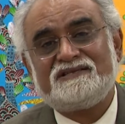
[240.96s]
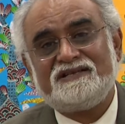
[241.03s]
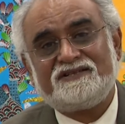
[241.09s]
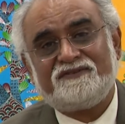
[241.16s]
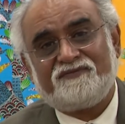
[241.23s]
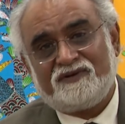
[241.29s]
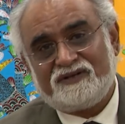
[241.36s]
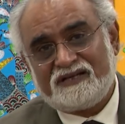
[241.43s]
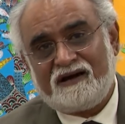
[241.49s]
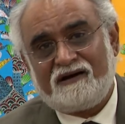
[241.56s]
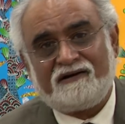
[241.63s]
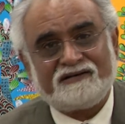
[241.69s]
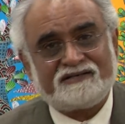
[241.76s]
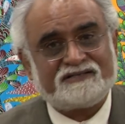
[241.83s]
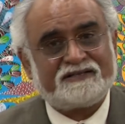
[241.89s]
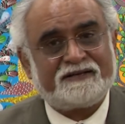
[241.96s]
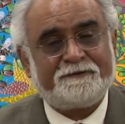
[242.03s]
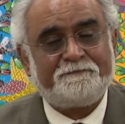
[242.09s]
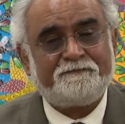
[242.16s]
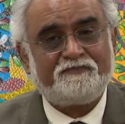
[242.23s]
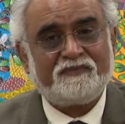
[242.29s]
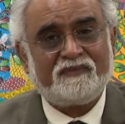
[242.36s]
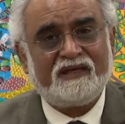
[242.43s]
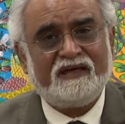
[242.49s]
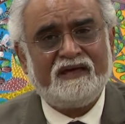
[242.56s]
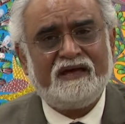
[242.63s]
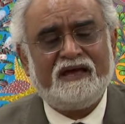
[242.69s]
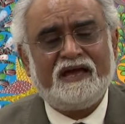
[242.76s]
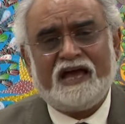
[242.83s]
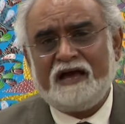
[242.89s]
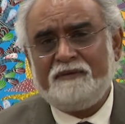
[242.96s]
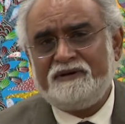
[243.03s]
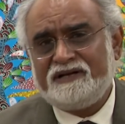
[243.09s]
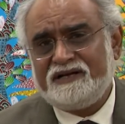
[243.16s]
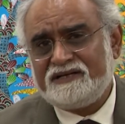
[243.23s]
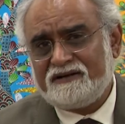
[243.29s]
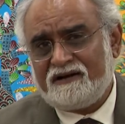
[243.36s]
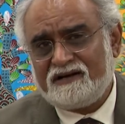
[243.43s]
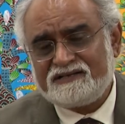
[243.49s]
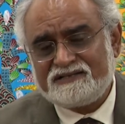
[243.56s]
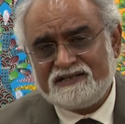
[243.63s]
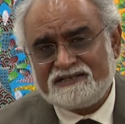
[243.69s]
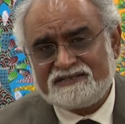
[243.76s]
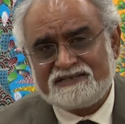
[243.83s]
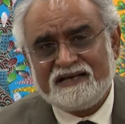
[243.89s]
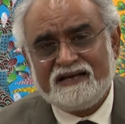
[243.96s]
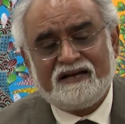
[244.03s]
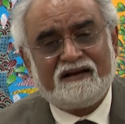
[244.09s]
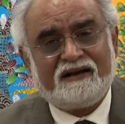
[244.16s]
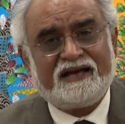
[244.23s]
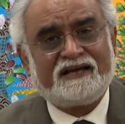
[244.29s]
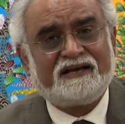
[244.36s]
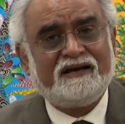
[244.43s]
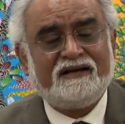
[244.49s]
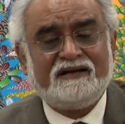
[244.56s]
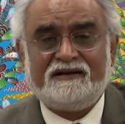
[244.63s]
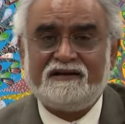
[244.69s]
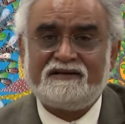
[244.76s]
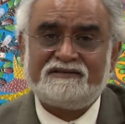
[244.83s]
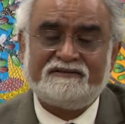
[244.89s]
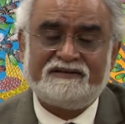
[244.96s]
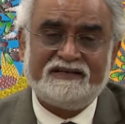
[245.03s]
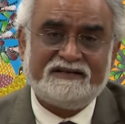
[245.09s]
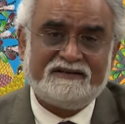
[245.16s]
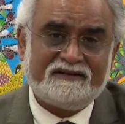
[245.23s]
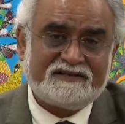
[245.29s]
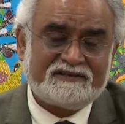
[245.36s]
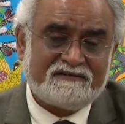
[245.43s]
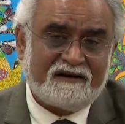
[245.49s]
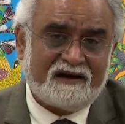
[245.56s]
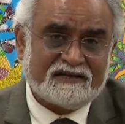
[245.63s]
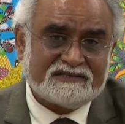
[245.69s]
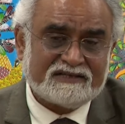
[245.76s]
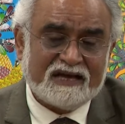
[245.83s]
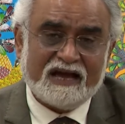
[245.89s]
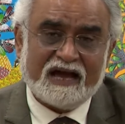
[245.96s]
Centre for the Arts. Eminent artists like Nartaki Nataraj